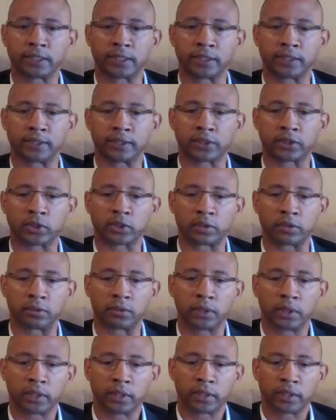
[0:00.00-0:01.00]
And so
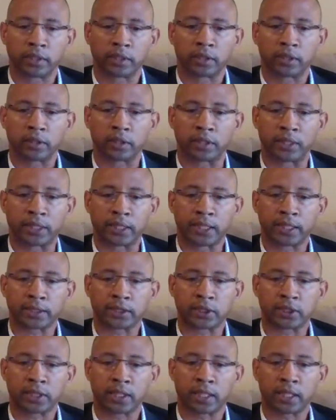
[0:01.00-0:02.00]
the
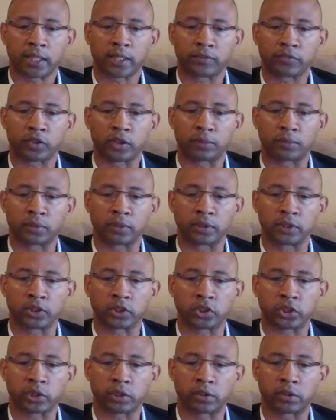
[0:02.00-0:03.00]
guests that have come on the
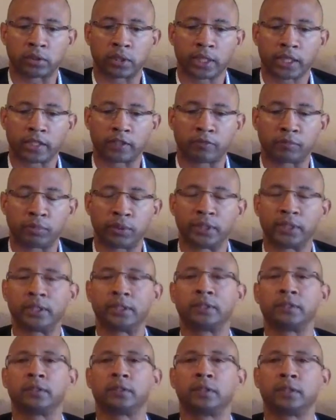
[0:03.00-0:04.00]
show have
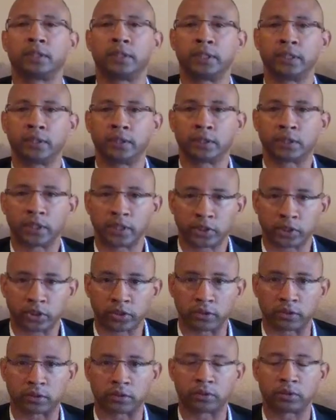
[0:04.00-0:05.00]
been
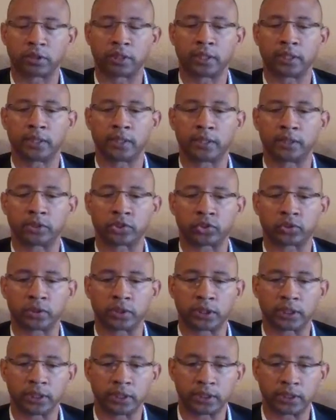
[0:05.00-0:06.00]
intentional and
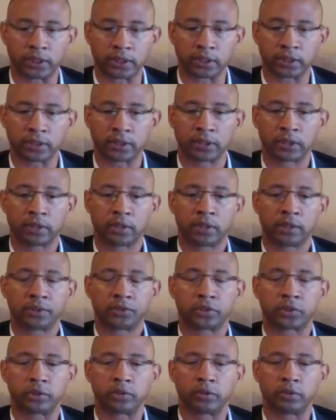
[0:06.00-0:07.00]
strategic
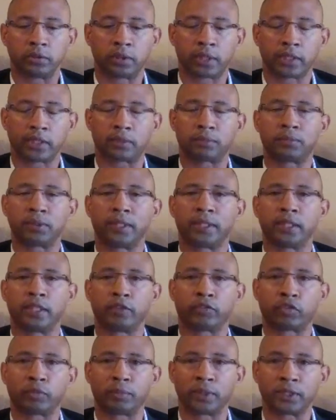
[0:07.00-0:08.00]
to help get
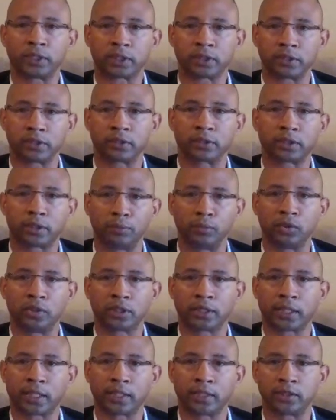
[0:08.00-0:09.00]
information
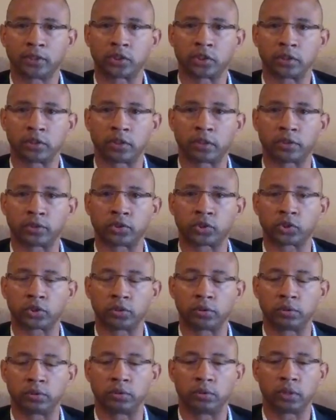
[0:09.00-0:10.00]
communicated to those
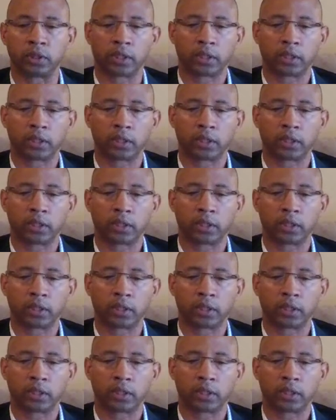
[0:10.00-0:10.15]
who